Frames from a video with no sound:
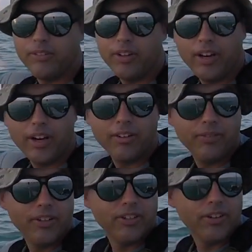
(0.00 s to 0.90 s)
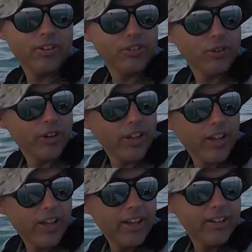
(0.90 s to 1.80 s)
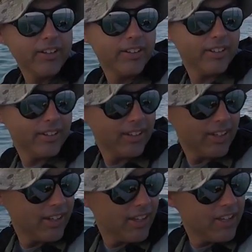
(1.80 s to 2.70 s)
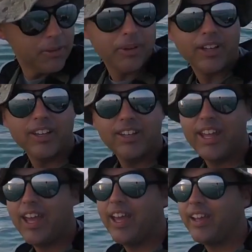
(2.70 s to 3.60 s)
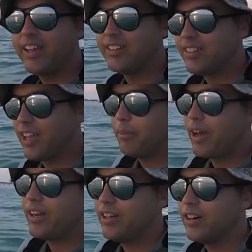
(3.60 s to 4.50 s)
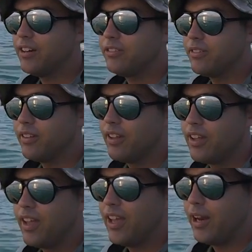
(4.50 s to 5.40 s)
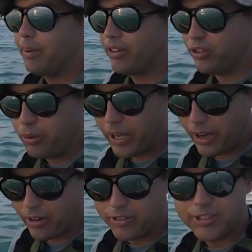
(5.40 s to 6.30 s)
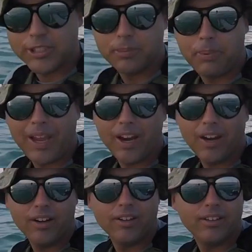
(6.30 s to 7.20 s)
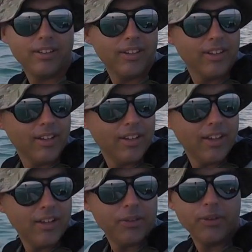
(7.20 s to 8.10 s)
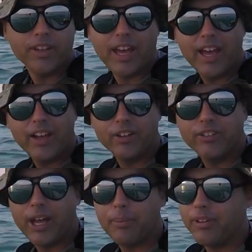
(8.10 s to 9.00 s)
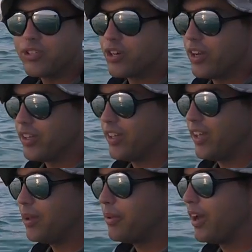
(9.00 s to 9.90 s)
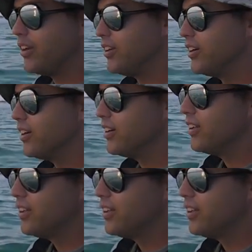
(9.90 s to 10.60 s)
over there fishing on the shoreline. It's been a good day. I just came out here, had about 2 hours to spare, threw the kayak on top of the truck and came out here.